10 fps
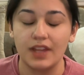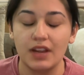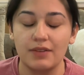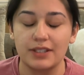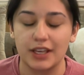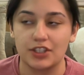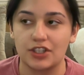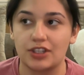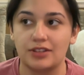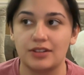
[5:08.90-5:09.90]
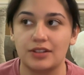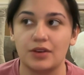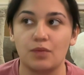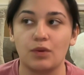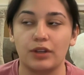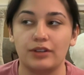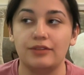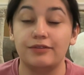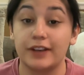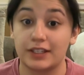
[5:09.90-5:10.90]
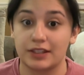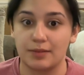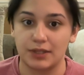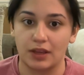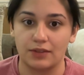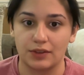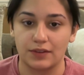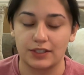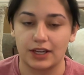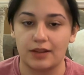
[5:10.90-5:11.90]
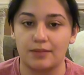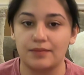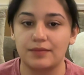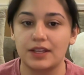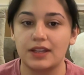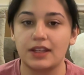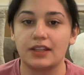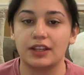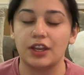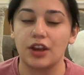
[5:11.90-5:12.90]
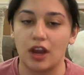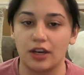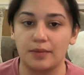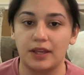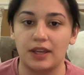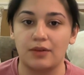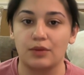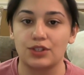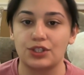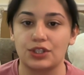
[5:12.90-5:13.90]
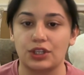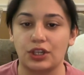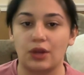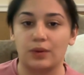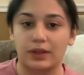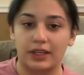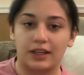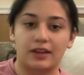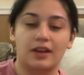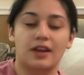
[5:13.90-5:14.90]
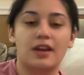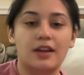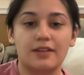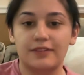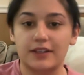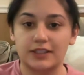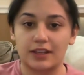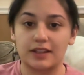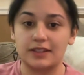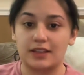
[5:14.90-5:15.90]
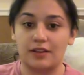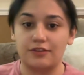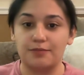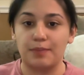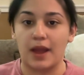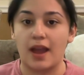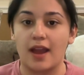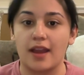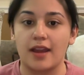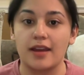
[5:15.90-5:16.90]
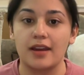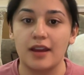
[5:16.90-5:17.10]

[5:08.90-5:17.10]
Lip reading: recessions would fix themselves over time. Like the economy will slowly fix itself by